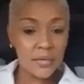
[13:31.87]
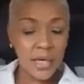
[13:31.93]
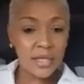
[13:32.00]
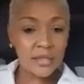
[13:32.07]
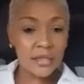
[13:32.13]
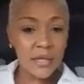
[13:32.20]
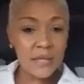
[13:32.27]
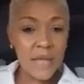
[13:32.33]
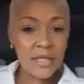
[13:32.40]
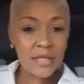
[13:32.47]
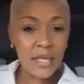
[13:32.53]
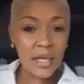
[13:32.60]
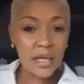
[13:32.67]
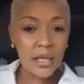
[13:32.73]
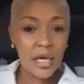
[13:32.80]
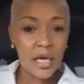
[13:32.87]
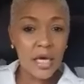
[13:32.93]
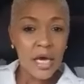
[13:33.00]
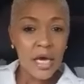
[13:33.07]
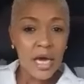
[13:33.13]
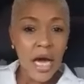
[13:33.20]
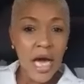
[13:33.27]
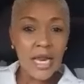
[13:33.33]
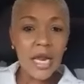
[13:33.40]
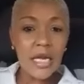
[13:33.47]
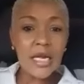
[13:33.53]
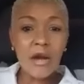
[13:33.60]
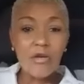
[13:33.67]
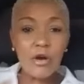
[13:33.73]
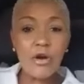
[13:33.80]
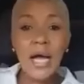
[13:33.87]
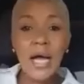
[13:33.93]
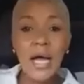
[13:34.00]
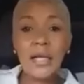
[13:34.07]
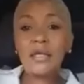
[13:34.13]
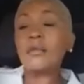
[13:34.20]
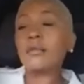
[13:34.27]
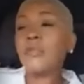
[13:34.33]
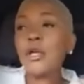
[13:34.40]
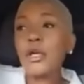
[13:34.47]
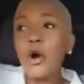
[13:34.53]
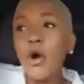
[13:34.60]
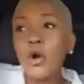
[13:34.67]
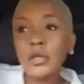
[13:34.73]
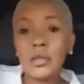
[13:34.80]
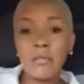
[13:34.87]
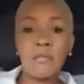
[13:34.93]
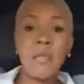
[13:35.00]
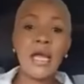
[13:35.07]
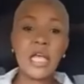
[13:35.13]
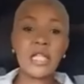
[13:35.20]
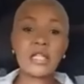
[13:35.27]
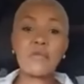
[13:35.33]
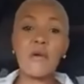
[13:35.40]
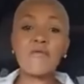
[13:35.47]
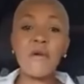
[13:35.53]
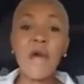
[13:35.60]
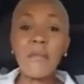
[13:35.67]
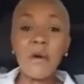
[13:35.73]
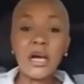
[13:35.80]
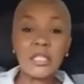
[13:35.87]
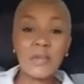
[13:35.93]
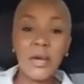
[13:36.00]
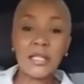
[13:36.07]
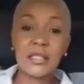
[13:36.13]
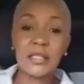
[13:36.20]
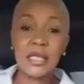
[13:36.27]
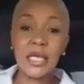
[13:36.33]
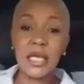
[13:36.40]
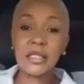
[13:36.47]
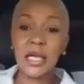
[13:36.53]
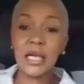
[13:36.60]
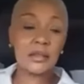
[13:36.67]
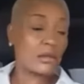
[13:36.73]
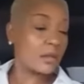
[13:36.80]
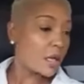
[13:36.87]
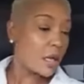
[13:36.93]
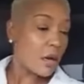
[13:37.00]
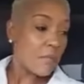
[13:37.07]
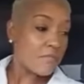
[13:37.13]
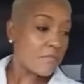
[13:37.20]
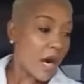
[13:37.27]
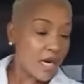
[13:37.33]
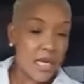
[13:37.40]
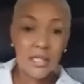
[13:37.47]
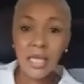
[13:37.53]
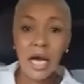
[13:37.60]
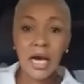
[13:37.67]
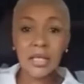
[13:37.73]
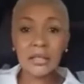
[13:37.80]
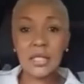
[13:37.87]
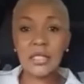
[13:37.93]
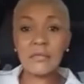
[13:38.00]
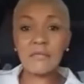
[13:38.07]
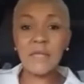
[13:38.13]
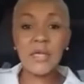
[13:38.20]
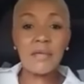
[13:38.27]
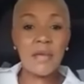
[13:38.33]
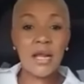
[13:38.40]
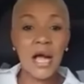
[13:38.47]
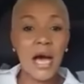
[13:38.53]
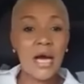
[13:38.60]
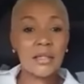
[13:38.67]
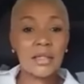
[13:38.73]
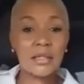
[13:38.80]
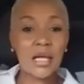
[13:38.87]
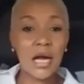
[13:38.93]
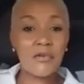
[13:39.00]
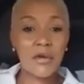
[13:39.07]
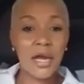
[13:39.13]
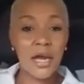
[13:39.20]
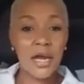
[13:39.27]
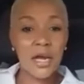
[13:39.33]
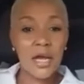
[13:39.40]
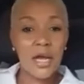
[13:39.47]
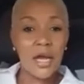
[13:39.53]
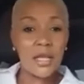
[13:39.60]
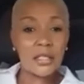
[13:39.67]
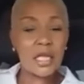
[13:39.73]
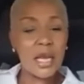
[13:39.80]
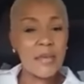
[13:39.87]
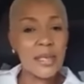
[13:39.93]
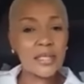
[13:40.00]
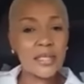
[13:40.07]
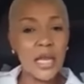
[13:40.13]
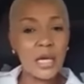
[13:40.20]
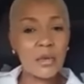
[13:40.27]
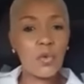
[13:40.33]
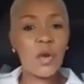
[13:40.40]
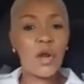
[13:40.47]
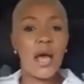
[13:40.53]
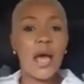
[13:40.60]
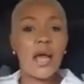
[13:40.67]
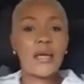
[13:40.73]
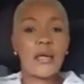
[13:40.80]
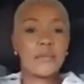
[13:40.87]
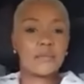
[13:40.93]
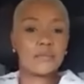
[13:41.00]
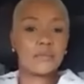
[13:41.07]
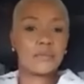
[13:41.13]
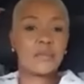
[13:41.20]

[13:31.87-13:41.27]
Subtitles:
I'm saying? Because they narrow down and pick out baddest performers from stage and baddest artists, female artists and rare. So then I say them go on it.